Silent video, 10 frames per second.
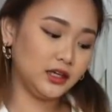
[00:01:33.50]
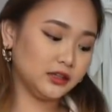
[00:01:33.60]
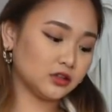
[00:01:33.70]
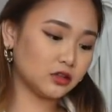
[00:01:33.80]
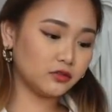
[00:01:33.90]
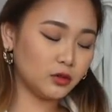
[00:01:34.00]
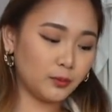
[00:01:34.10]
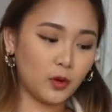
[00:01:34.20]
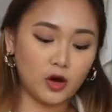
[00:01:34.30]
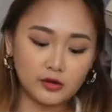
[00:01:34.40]
Interview
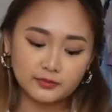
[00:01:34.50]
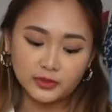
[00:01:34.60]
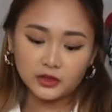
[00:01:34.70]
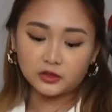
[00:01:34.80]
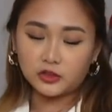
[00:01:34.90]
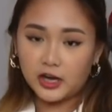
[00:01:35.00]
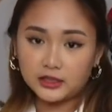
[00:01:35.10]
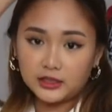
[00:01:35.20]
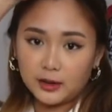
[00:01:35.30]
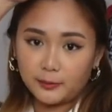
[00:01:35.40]
po.
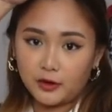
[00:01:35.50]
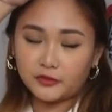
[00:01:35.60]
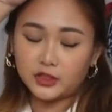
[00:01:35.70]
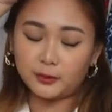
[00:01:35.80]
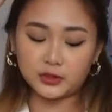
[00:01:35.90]
Ready na po for the